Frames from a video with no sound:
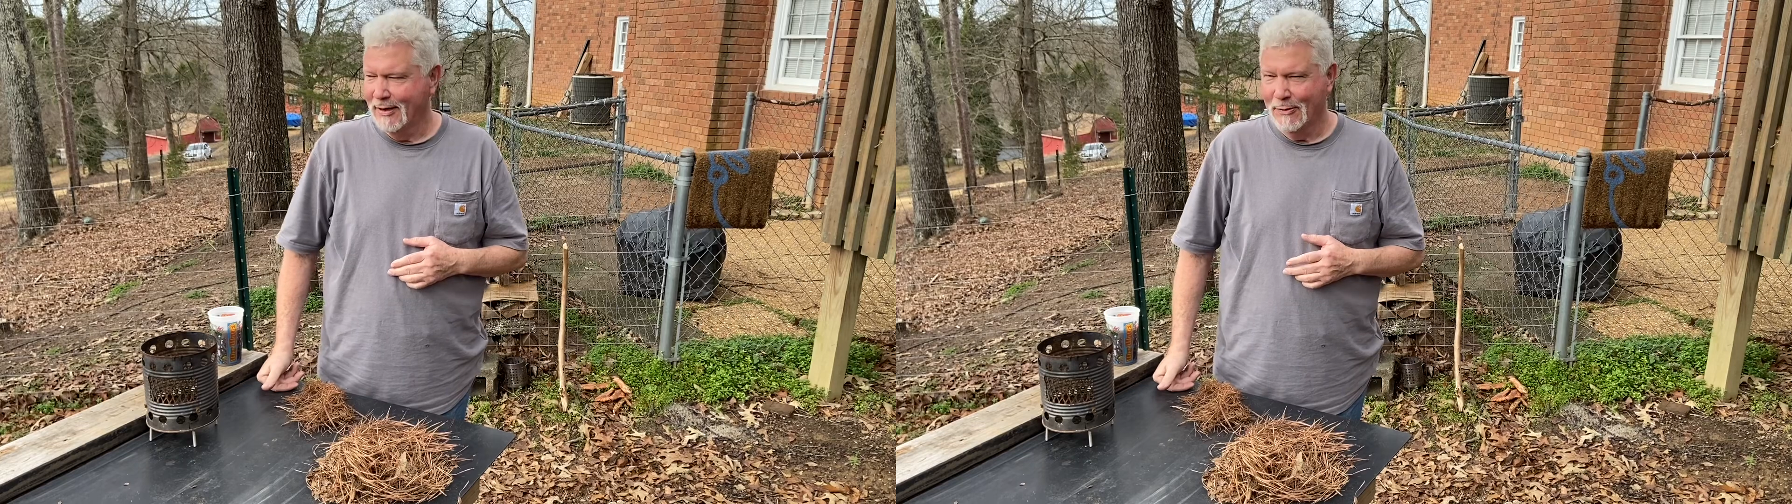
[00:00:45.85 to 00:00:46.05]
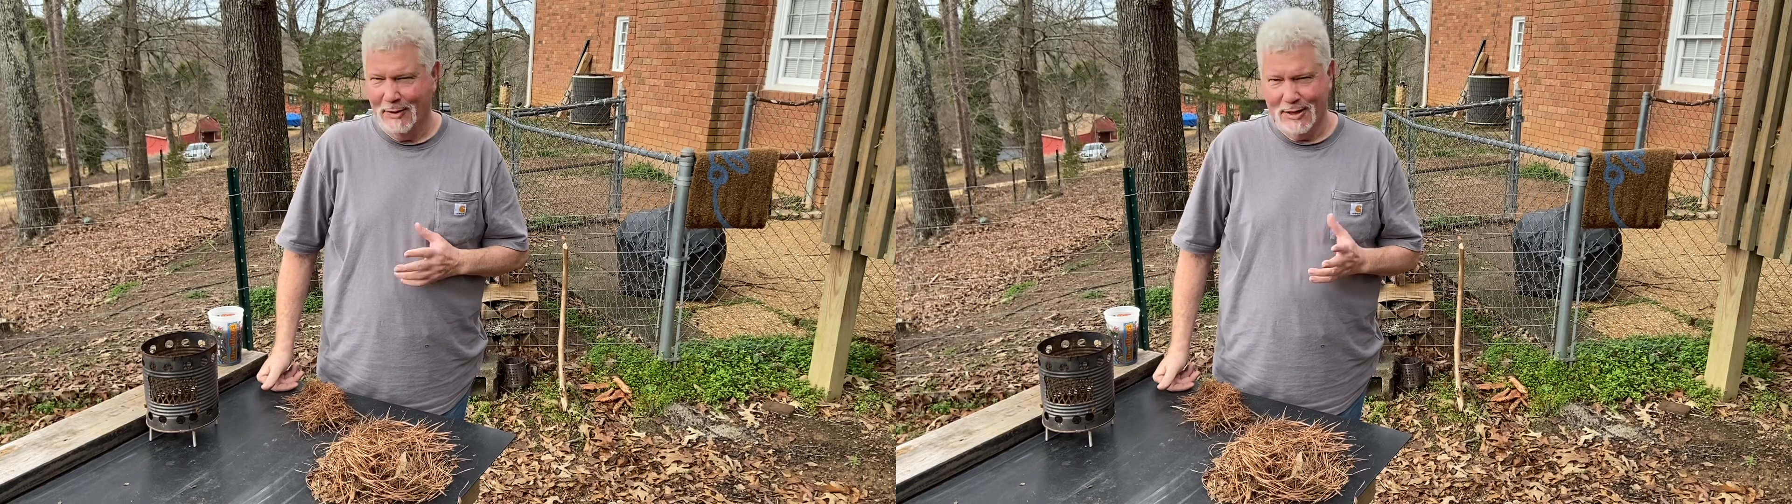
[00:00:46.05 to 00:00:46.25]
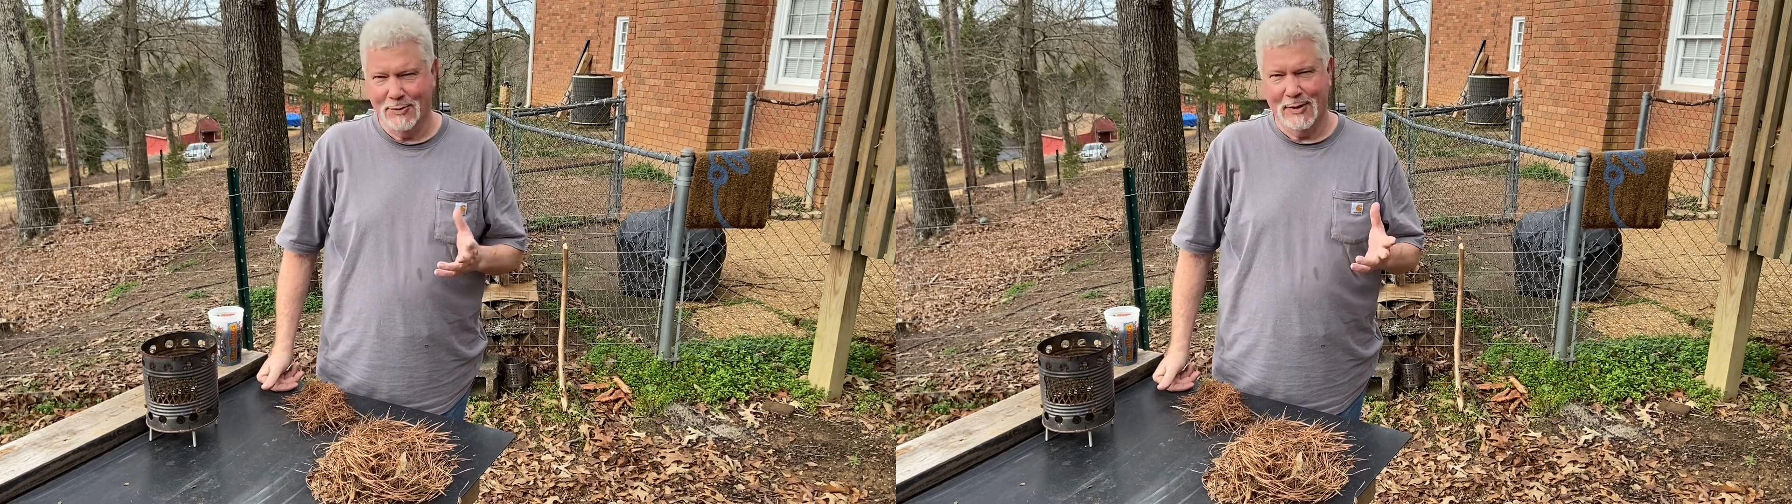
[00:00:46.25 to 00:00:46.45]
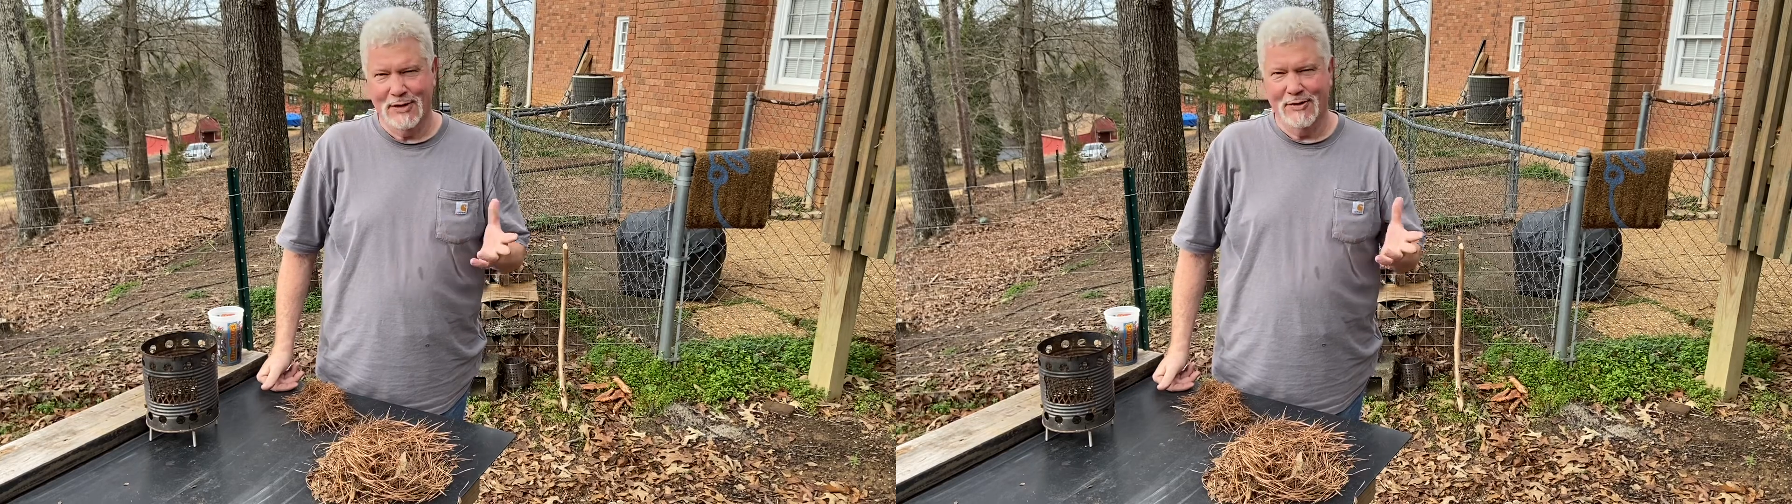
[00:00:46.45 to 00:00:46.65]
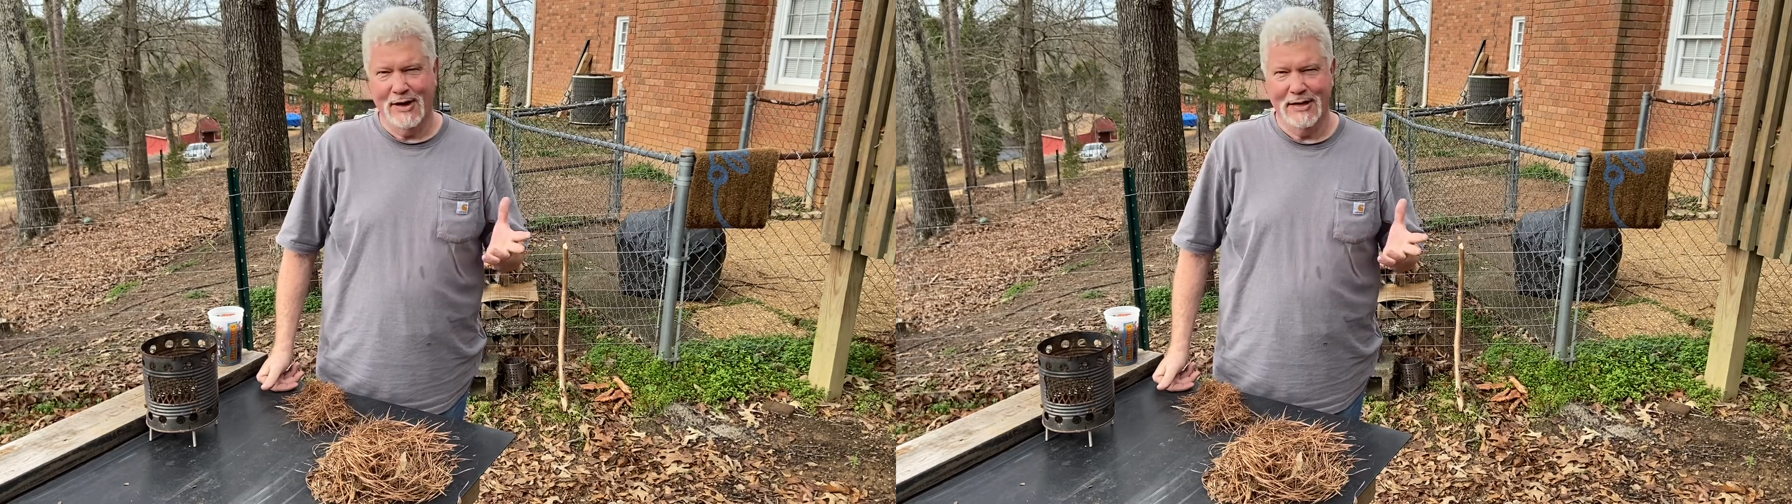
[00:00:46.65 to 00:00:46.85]
Well, that's what I
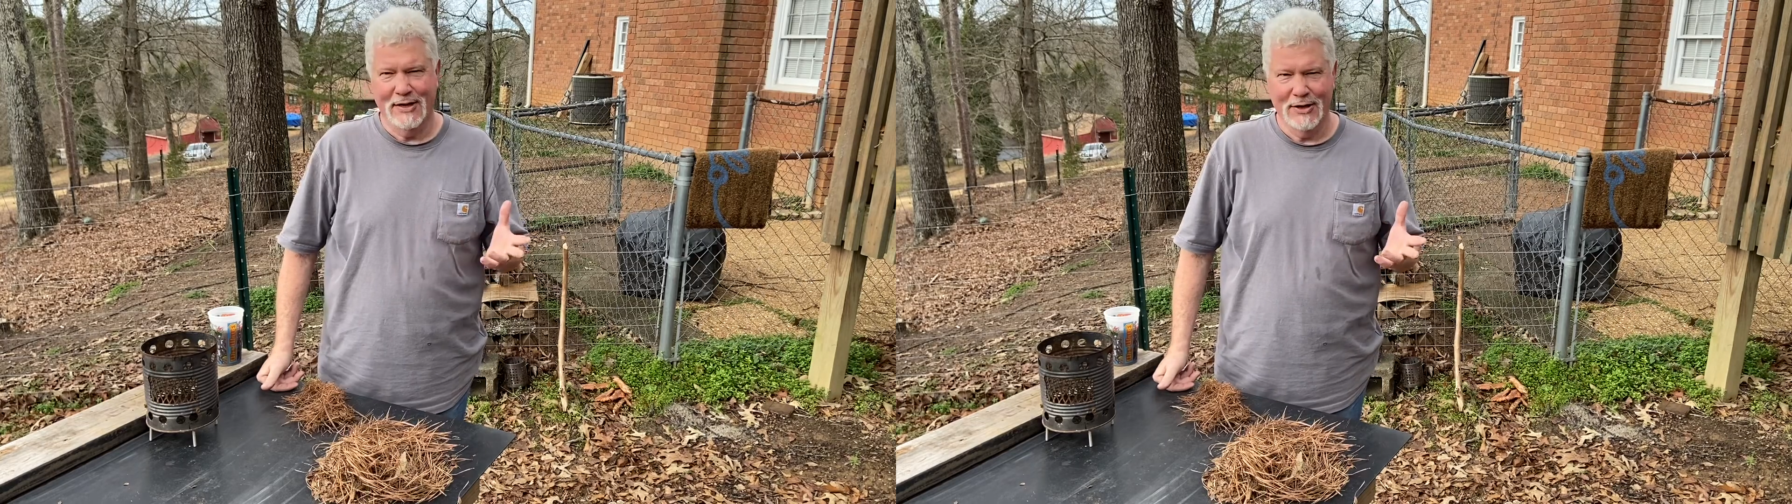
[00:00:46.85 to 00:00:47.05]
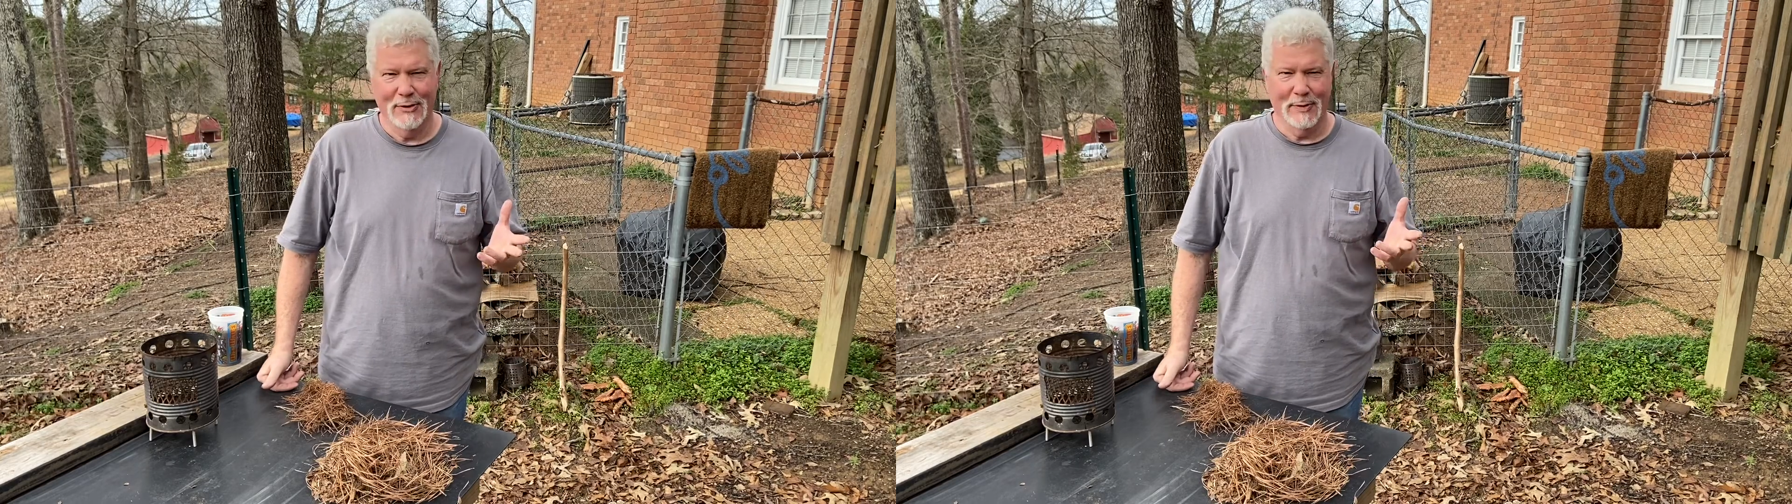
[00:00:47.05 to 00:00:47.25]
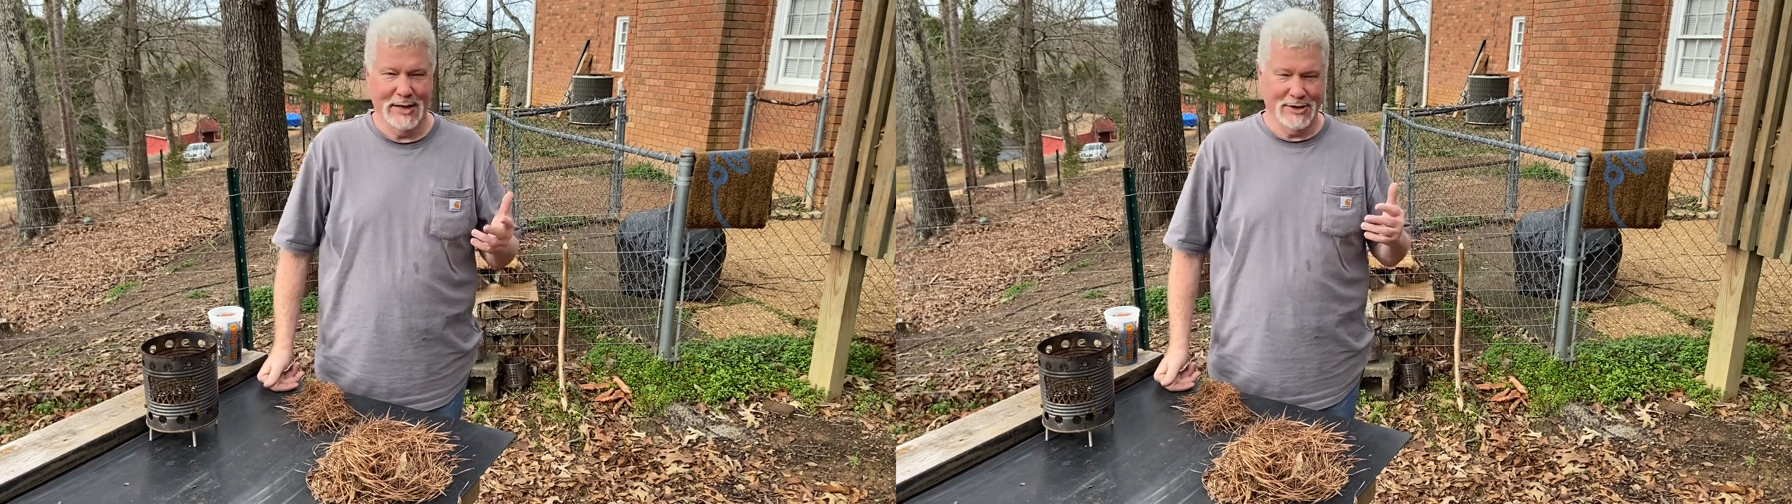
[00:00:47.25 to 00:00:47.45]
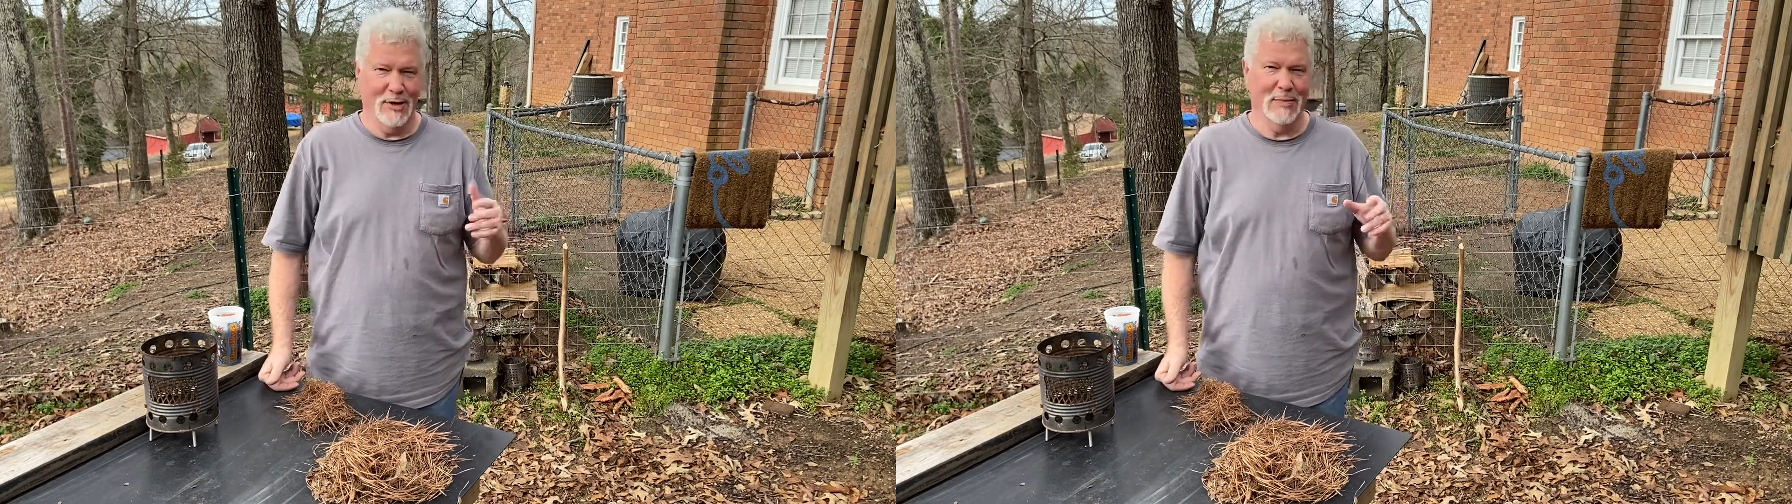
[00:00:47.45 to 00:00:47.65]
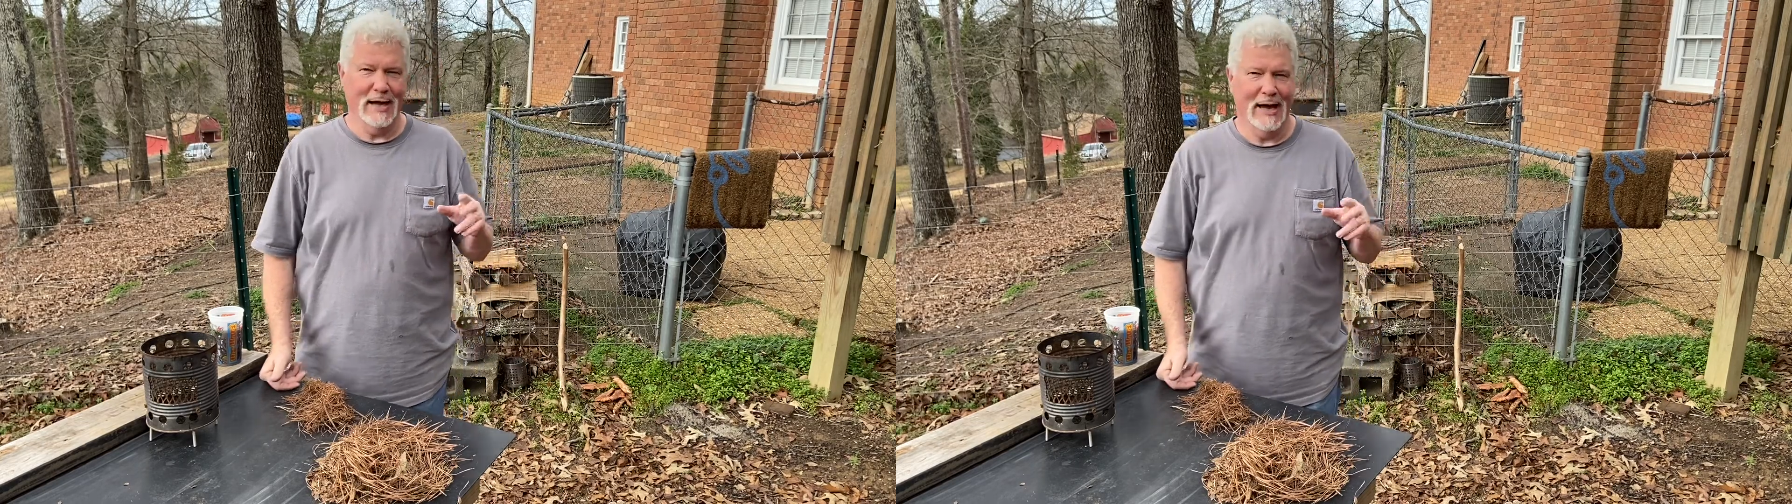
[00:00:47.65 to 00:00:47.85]
tried to do when he
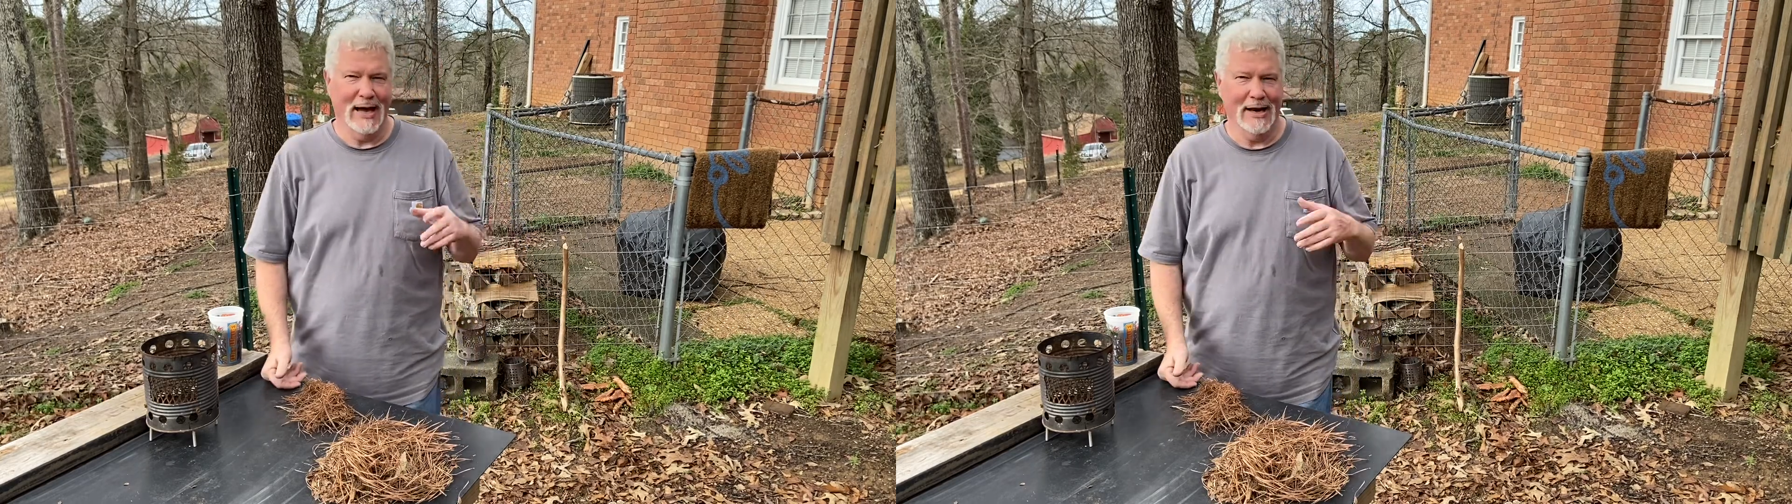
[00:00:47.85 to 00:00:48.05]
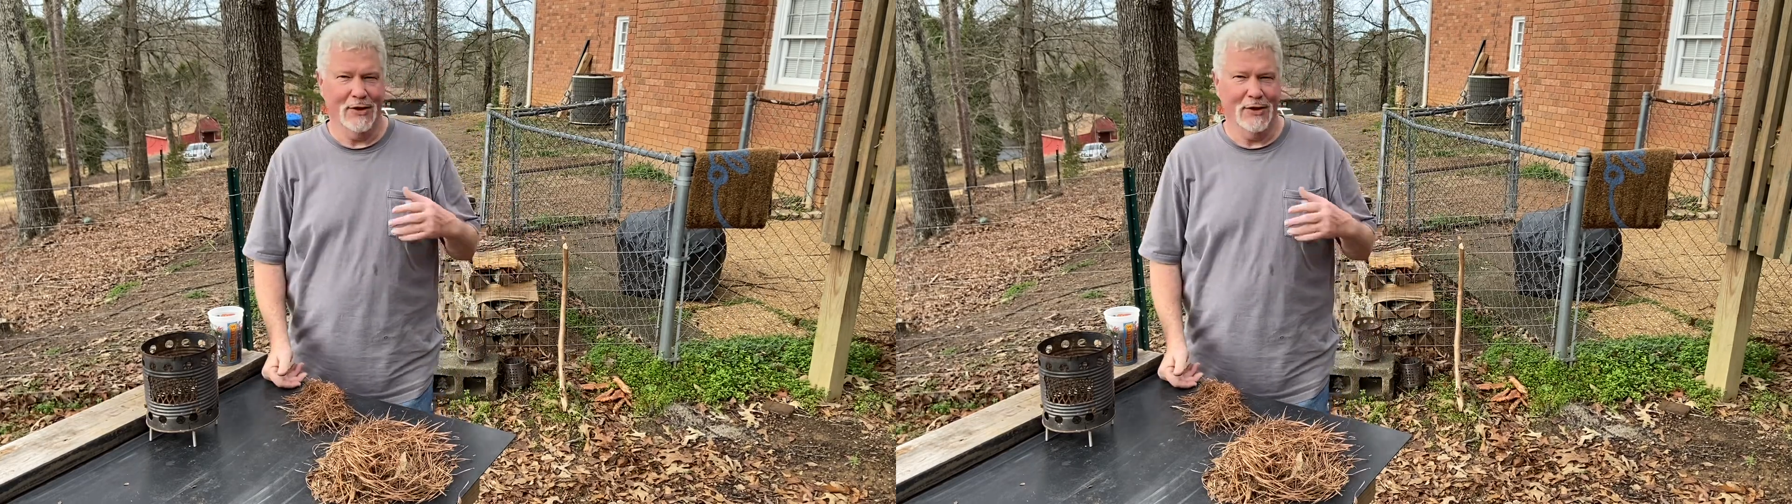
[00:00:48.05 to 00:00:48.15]
told me I had